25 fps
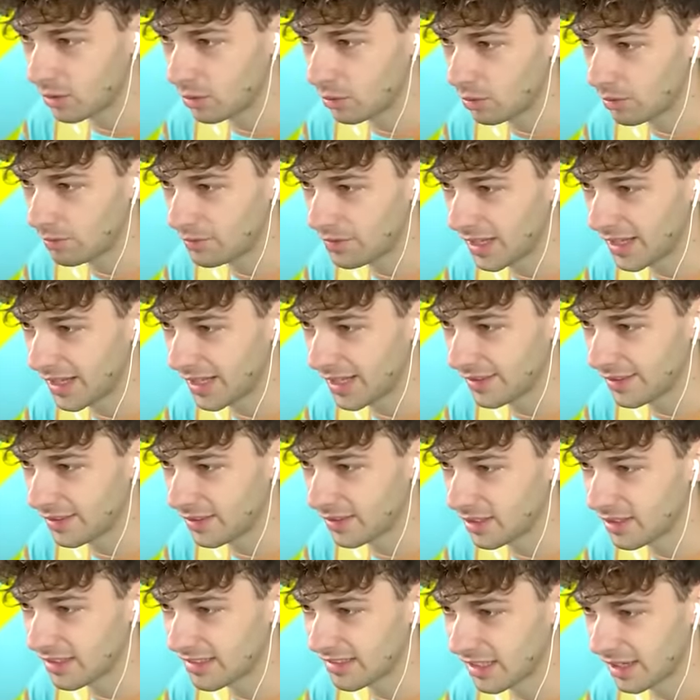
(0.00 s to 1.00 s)
cool. The,
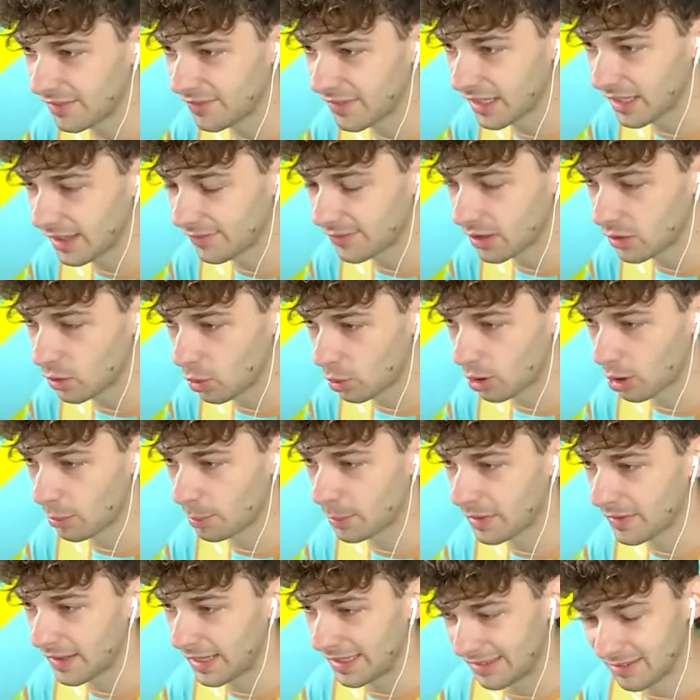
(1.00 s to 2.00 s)
the good stuff. They left the door
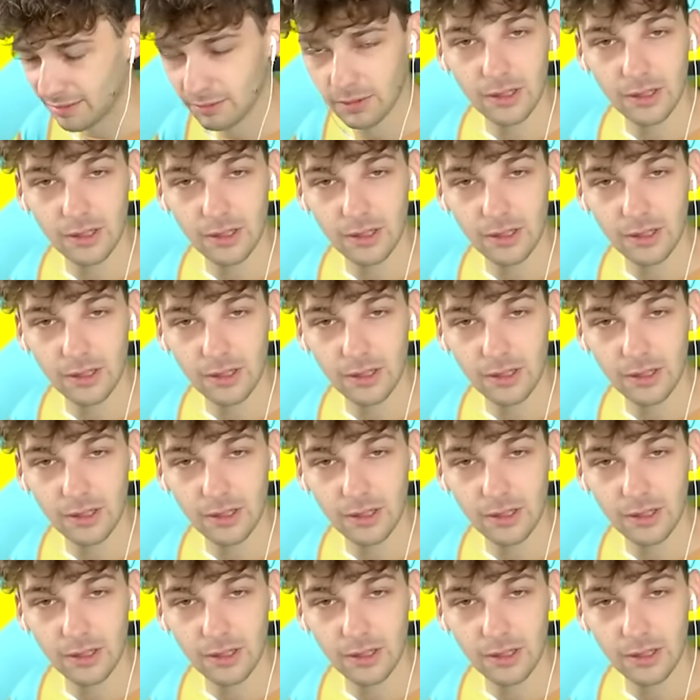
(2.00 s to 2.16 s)
open. That's a